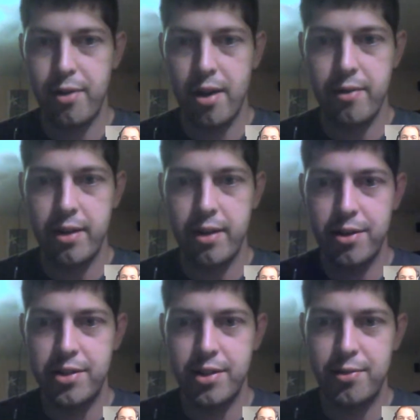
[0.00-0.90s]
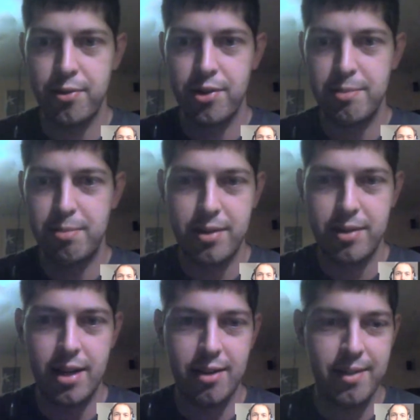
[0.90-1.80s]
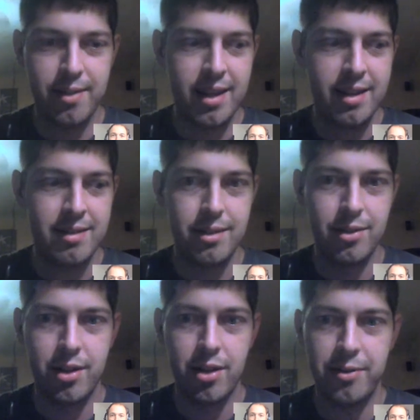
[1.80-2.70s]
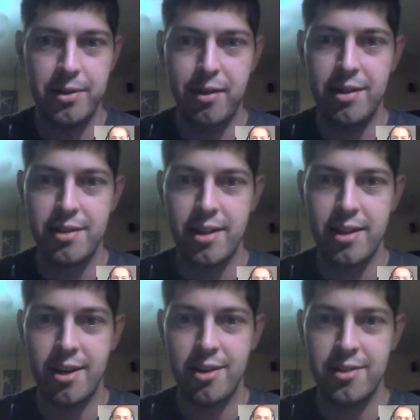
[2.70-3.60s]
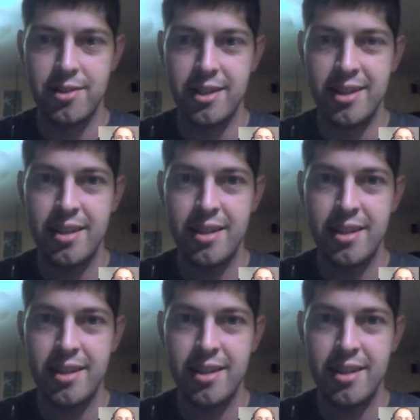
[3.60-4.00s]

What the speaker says: you have any questions for us between now and then, you can always find us on IRC.